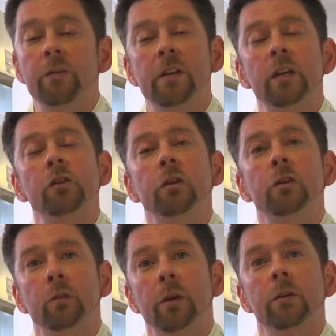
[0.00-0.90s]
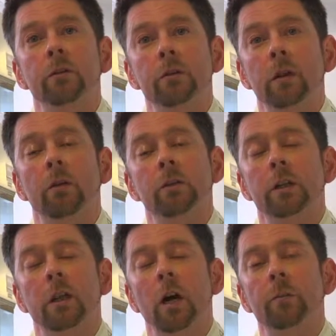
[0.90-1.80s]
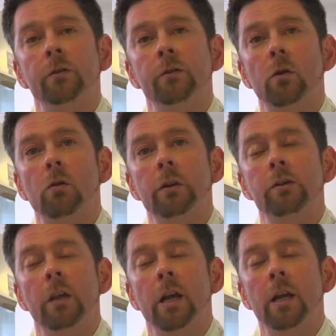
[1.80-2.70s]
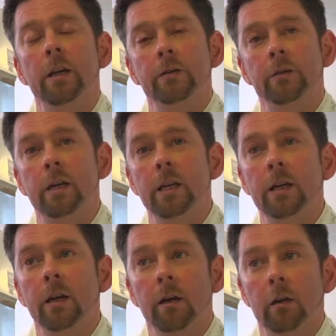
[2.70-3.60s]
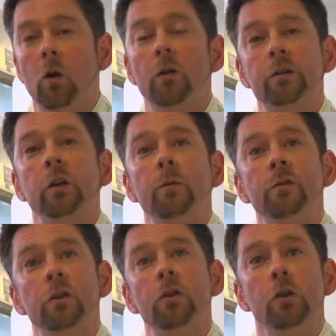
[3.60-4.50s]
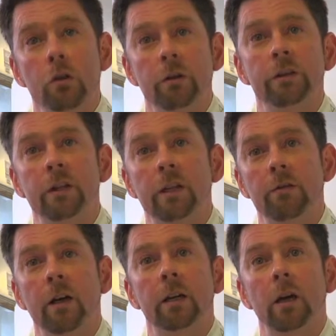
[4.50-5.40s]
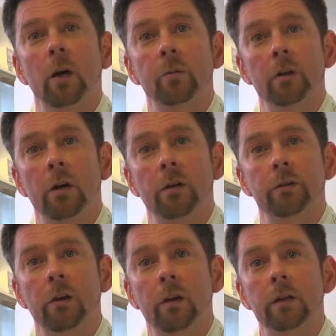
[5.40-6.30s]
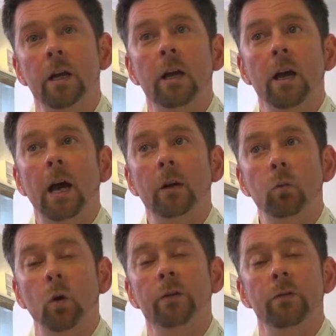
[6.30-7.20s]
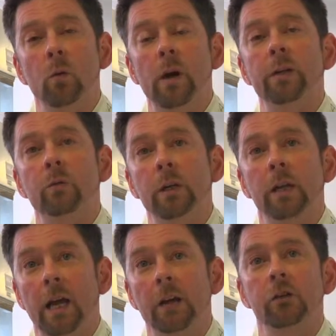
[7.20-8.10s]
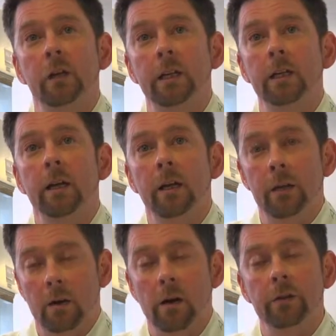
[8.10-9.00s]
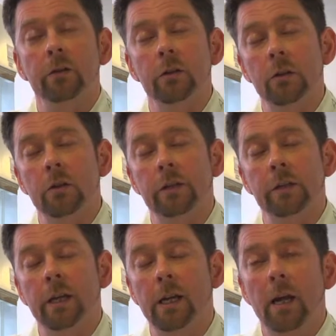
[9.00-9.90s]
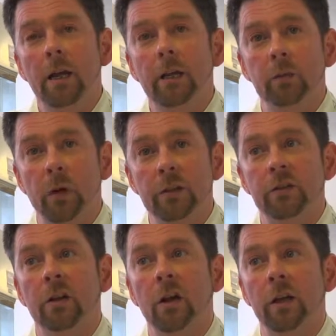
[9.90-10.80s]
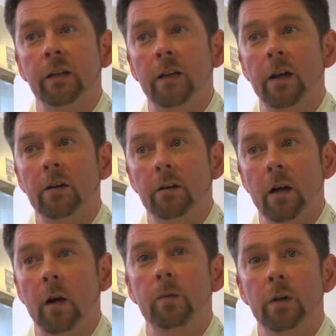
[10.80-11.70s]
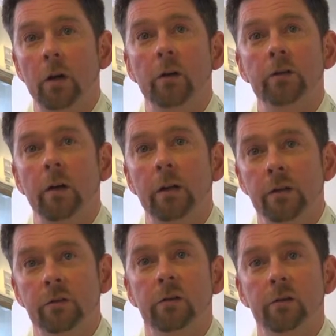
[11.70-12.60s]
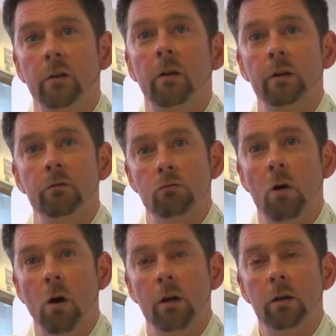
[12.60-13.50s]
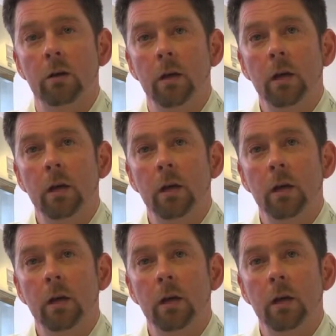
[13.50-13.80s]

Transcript: of the issues with geologic carbon storage is the long-term security of that carbon dioxide. And one of the ways we can actually enhance security is by turning that carbon dioxide into solid rock.